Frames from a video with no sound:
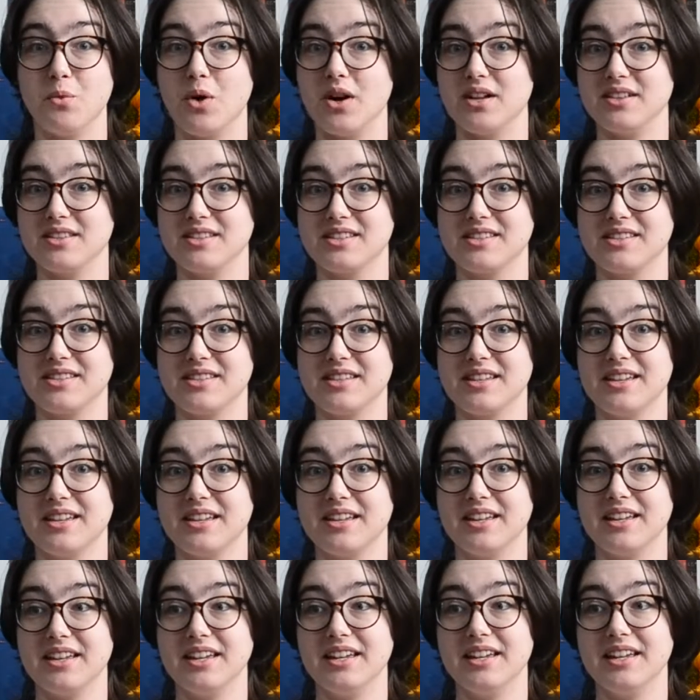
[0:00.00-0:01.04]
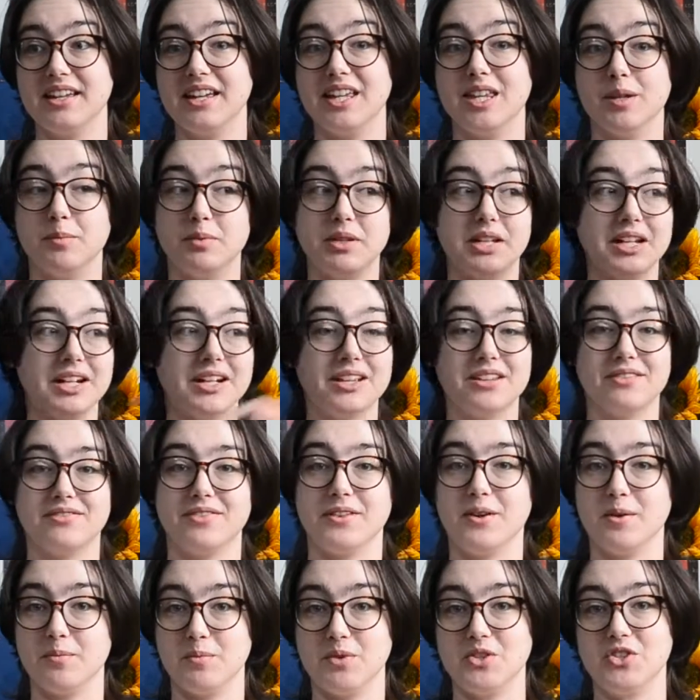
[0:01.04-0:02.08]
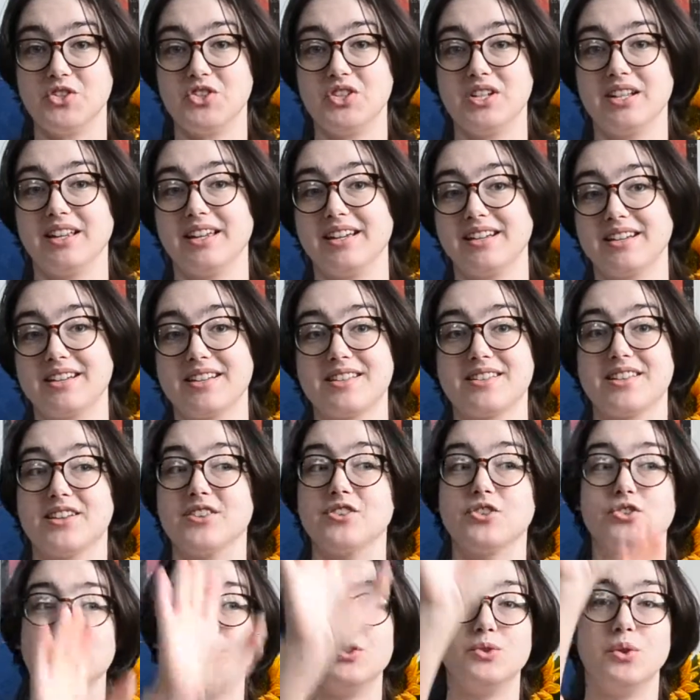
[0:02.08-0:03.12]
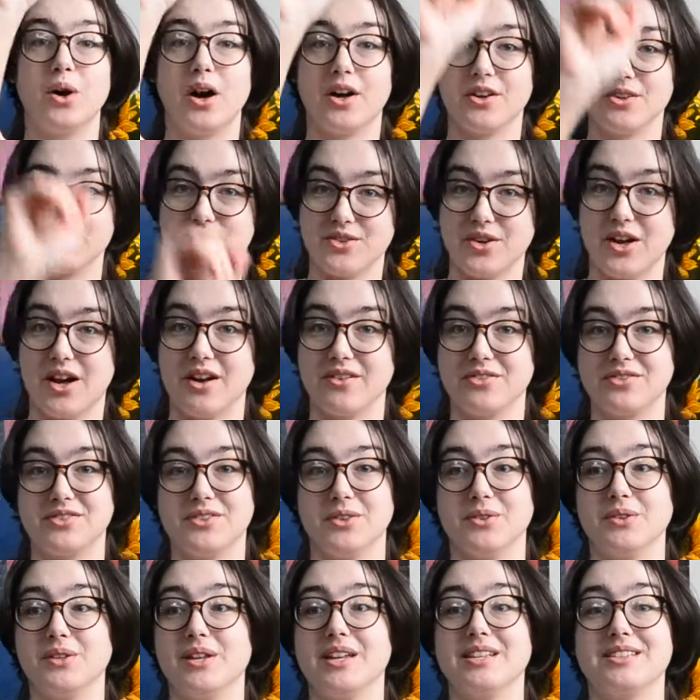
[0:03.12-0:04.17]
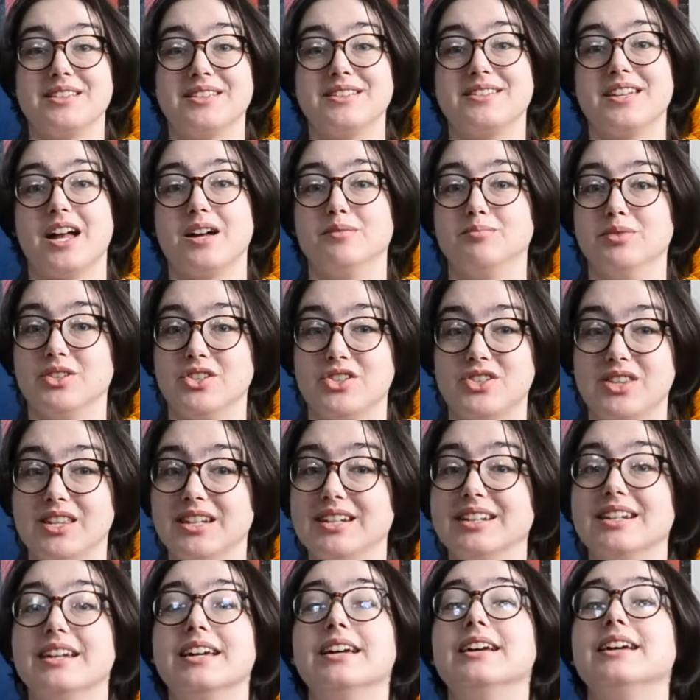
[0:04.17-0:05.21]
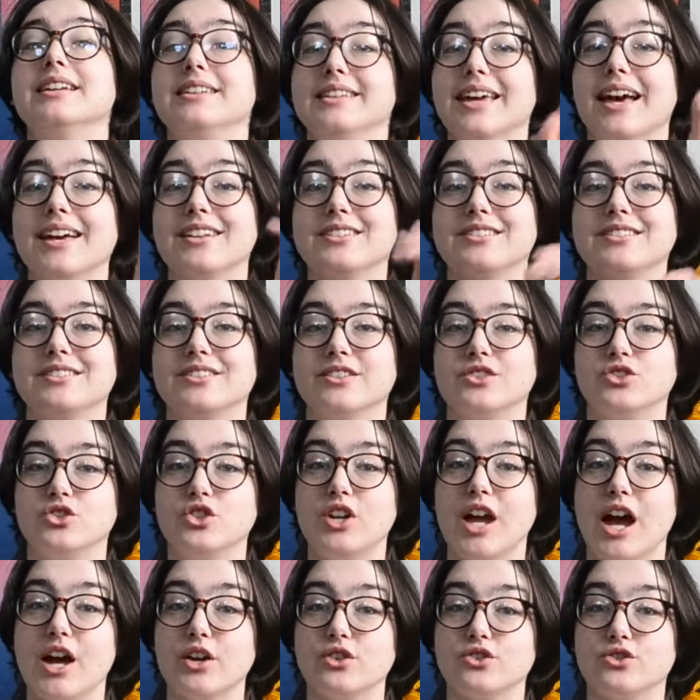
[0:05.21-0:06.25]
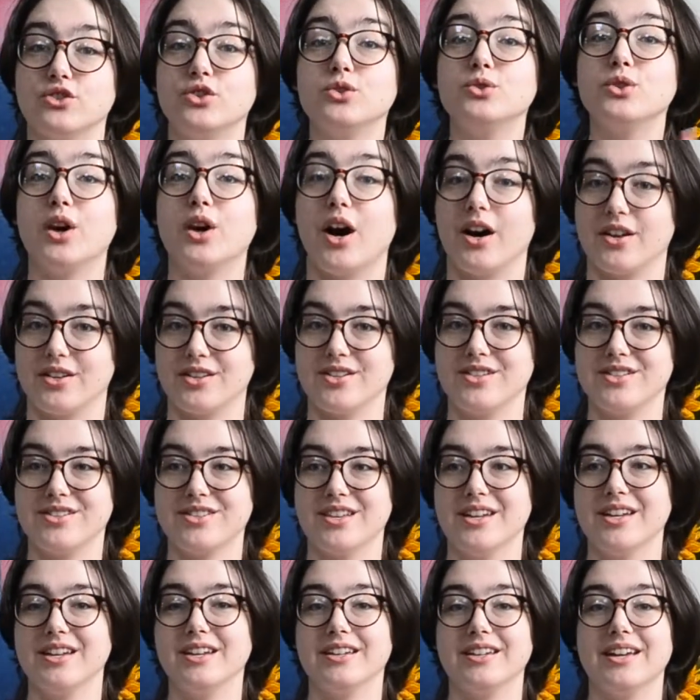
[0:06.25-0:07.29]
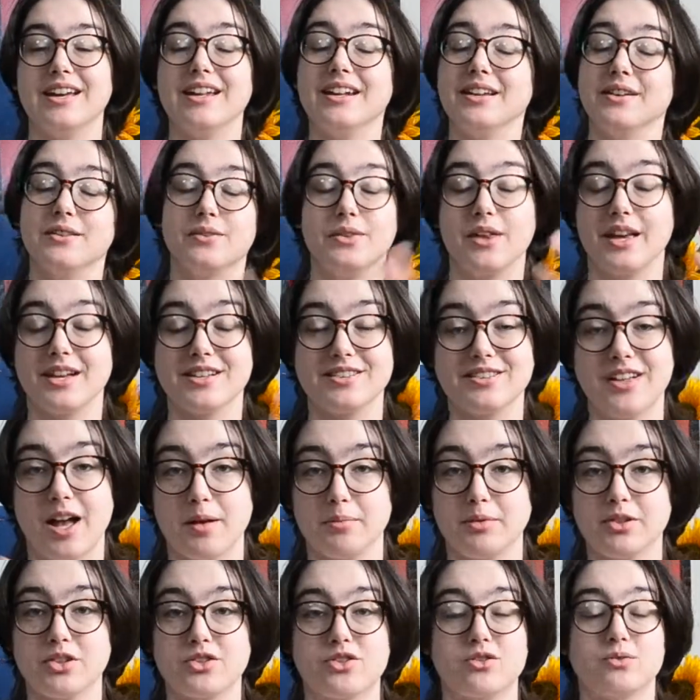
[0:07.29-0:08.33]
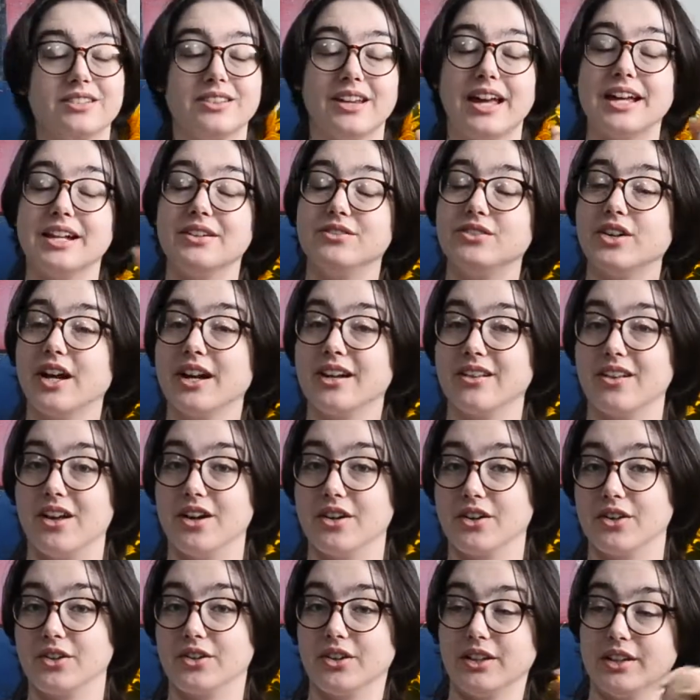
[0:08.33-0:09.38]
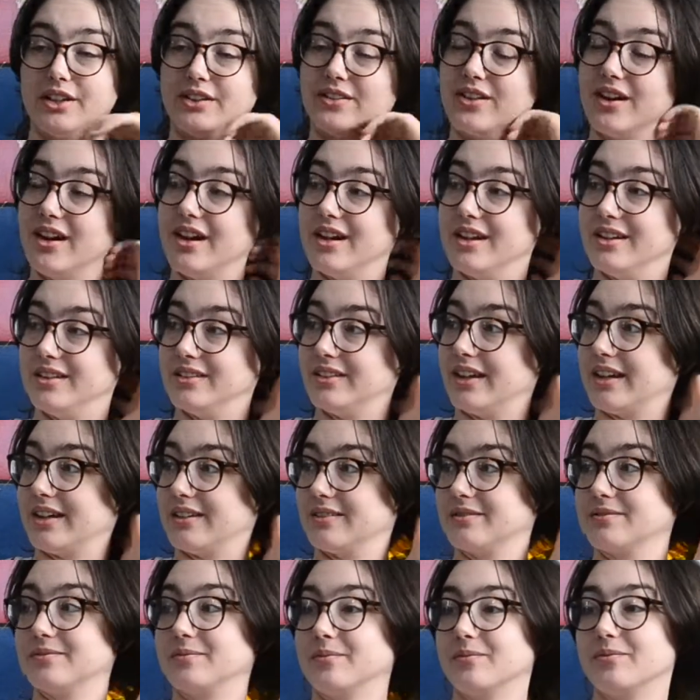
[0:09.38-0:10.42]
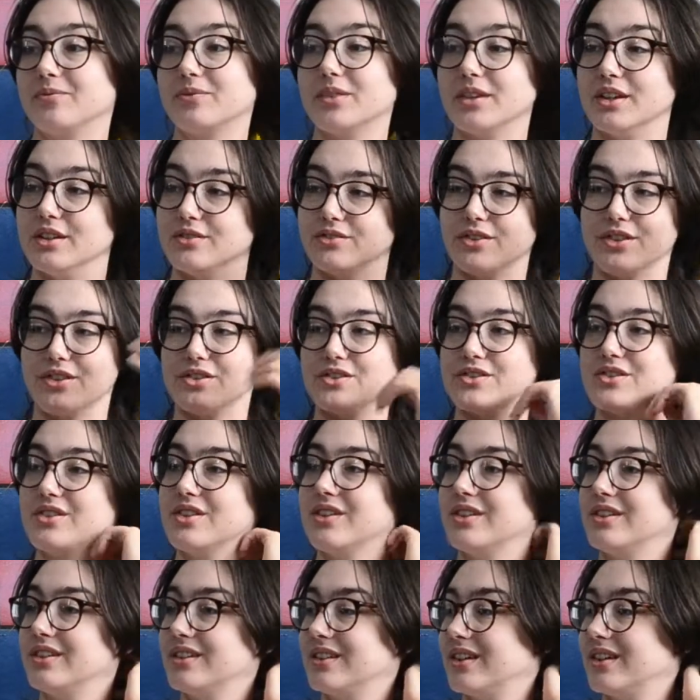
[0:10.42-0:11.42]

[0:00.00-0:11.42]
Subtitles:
once in the beginning of the film when she like sends her two daughters off, so that it's established that yes, she has two daughters, and they established through a line of dialogue earlier on, like in the first